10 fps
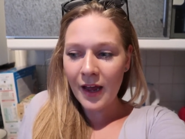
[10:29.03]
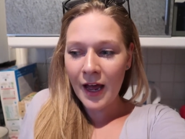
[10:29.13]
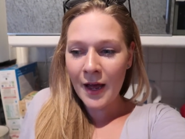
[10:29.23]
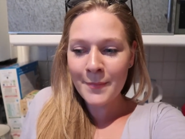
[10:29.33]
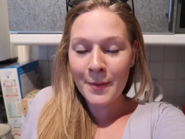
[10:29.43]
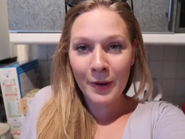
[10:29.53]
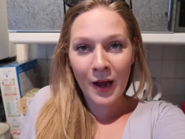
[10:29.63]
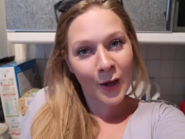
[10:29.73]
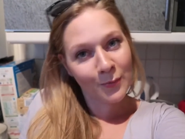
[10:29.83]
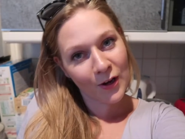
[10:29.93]
Um, but
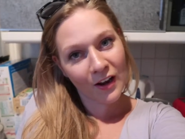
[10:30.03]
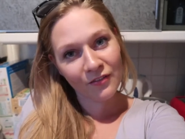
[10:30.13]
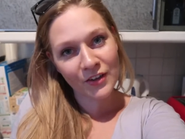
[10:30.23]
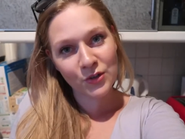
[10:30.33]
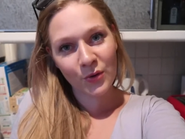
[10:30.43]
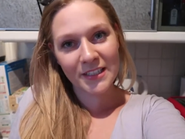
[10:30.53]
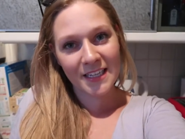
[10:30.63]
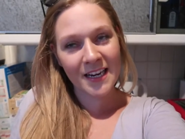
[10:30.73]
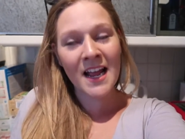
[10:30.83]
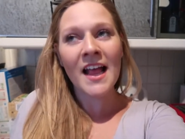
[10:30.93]
I hope you guys have enjoyed
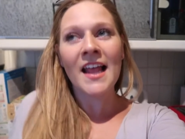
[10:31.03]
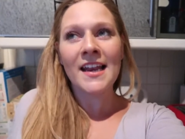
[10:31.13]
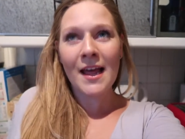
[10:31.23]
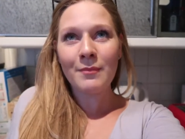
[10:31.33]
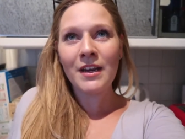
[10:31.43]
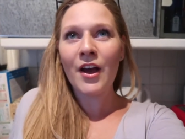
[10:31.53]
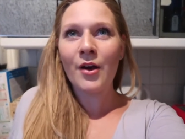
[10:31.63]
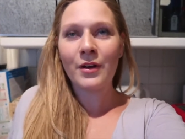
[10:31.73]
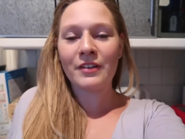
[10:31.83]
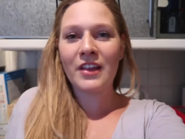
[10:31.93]
it. Let me
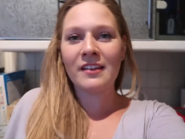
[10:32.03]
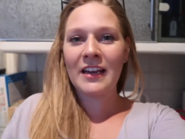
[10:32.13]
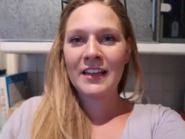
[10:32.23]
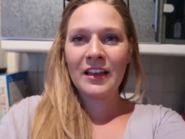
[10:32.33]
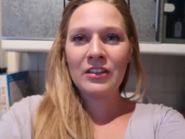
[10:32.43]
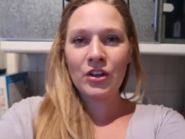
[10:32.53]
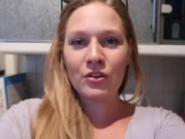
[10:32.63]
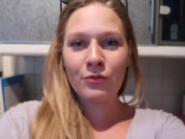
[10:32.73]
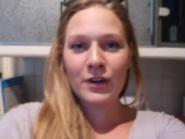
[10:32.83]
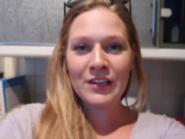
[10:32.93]
know if there's anything that
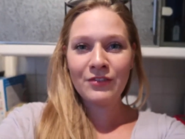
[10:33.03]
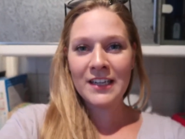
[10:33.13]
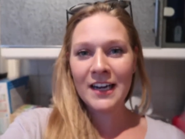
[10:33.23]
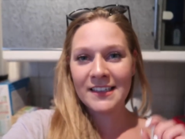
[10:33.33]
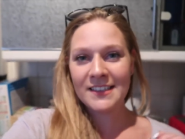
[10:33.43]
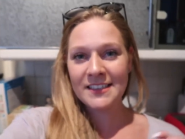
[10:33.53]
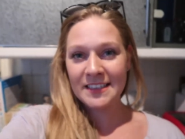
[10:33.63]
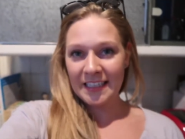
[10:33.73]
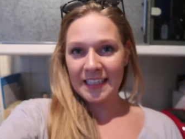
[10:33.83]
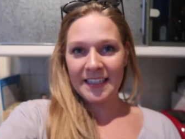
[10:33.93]
you'd really, really like to
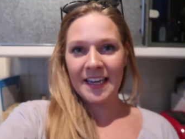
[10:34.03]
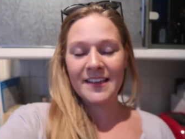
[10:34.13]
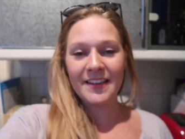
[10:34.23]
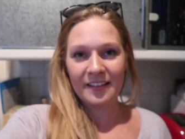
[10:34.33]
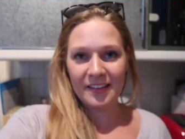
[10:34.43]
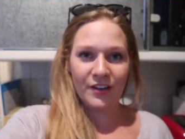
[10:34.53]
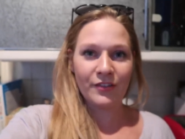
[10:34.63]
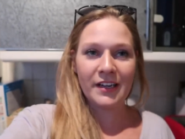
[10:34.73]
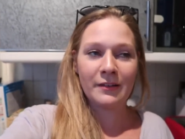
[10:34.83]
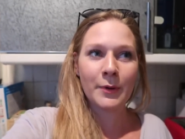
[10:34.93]
see in this
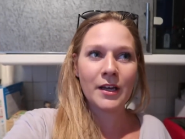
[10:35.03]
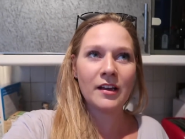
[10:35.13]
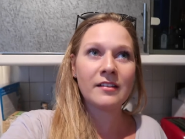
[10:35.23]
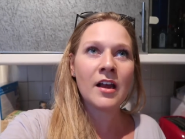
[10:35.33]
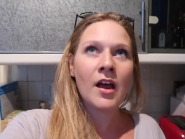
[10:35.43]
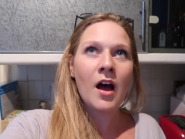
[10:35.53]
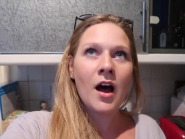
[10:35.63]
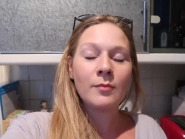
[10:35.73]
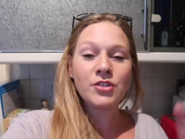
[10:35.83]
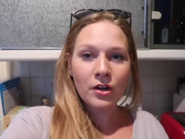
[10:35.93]
series because
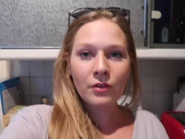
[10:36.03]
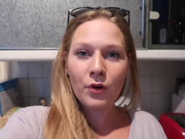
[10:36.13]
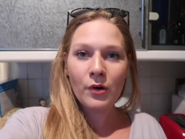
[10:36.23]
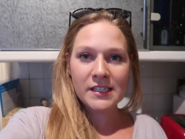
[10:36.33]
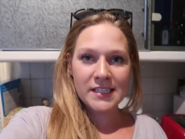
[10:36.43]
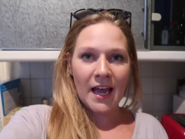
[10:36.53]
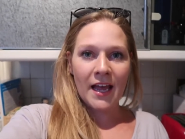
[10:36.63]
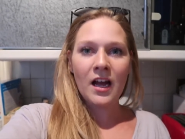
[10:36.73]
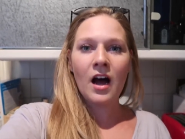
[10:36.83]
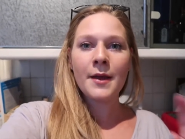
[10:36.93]
I'm doing a vlog a
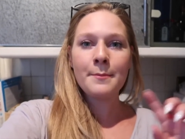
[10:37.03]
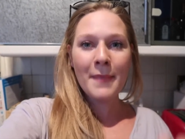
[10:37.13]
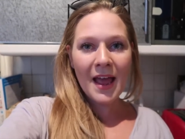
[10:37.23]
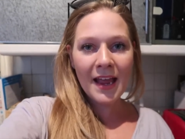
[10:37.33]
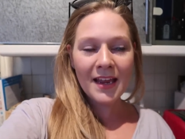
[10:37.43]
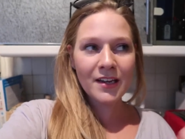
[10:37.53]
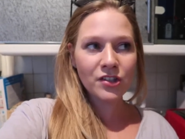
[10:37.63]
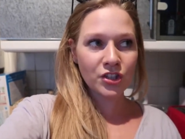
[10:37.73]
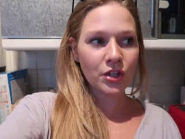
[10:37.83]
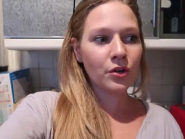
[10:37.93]
day. I may
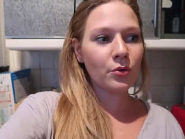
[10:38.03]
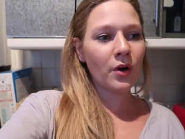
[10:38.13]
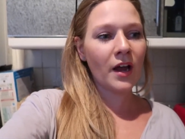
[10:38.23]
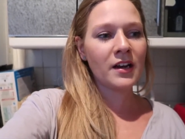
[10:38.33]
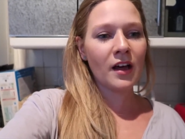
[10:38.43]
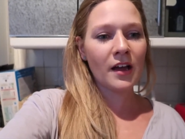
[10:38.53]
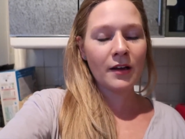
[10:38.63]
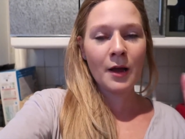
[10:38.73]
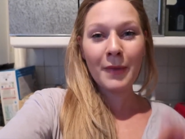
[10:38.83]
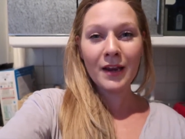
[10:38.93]
do, an,
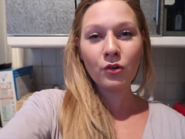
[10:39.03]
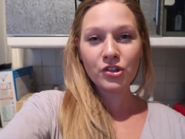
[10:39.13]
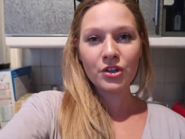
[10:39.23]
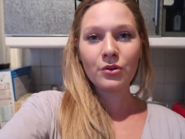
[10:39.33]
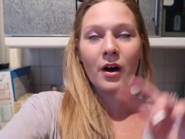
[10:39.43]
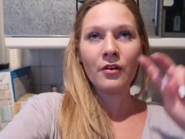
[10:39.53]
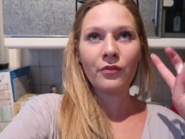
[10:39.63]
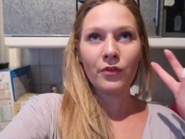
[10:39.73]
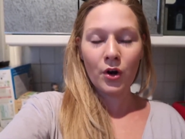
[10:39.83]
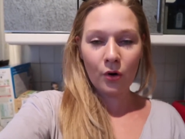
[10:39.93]
I may not do a
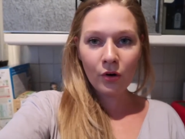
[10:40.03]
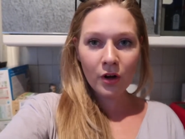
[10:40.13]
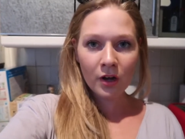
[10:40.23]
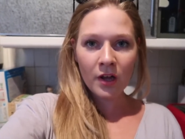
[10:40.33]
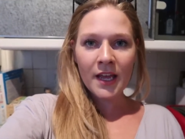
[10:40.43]
vlog